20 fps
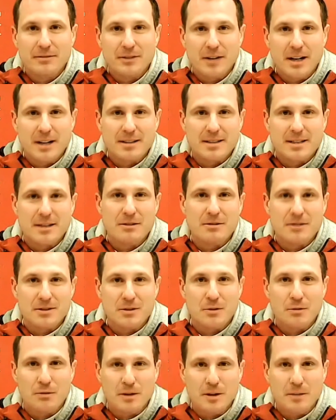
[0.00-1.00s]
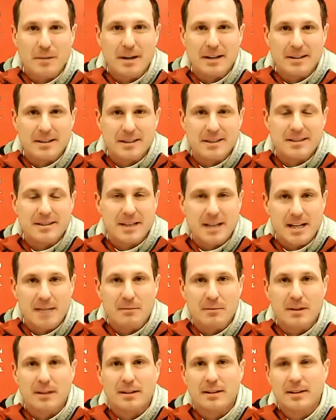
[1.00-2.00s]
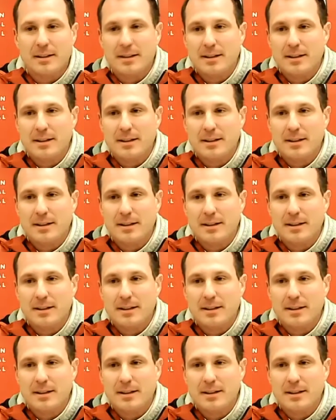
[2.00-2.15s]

You know, I'll tell the story about this team and